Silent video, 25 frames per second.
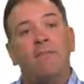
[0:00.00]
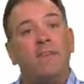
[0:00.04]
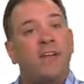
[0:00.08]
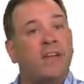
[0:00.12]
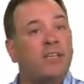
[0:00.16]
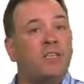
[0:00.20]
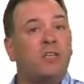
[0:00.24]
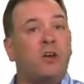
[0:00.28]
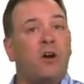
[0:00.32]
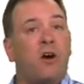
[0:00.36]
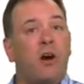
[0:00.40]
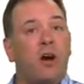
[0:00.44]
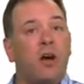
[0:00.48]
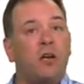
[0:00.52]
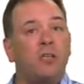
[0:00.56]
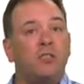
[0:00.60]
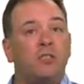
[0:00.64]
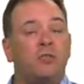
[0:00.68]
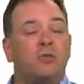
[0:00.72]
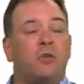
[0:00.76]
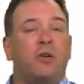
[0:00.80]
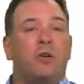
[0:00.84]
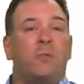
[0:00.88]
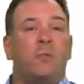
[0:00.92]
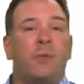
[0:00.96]
fixed
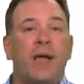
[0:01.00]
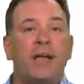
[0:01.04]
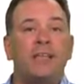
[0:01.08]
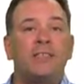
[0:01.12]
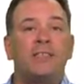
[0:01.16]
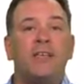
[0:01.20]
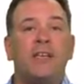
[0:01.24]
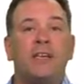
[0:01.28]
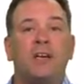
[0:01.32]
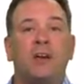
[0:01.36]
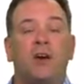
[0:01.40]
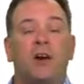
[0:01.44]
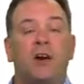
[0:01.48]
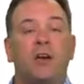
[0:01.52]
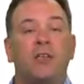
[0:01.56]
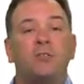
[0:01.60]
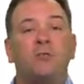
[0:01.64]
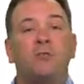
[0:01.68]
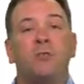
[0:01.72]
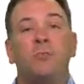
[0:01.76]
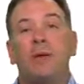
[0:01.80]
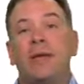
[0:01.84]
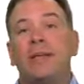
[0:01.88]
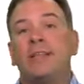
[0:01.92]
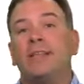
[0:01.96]
costs or capacity
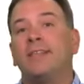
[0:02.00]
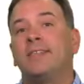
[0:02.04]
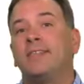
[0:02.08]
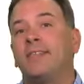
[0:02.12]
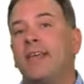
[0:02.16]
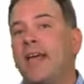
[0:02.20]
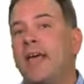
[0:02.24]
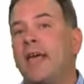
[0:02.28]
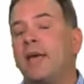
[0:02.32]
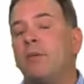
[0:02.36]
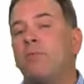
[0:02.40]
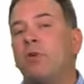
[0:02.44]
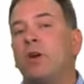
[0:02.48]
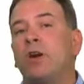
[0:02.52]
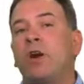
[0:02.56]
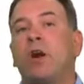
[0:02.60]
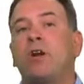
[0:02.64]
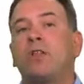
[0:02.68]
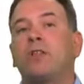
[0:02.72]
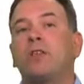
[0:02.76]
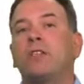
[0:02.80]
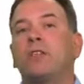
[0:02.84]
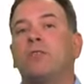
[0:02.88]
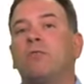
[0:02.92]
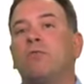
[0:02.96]
costs remain the same
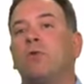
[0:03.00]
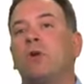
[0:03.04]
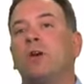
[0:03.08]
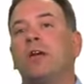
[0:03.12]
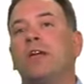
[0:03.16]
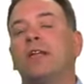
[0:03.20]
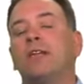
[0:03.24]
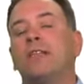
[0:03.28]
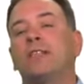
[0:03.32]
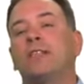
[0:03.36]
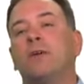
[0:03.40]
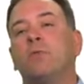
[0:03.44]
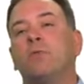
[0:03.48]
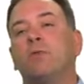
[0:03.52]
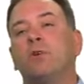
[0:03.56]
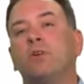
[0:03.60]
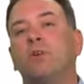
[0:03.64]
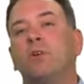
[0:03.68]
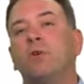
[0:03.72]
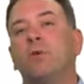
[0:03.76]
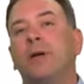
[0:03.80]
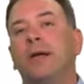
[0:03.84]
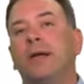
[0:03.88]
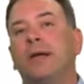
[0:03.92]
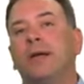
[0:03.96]
regardless of what it is that we're
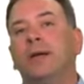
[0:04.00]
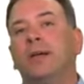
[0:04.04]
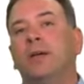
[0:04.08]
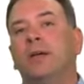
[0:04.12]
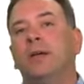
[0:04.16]
doing.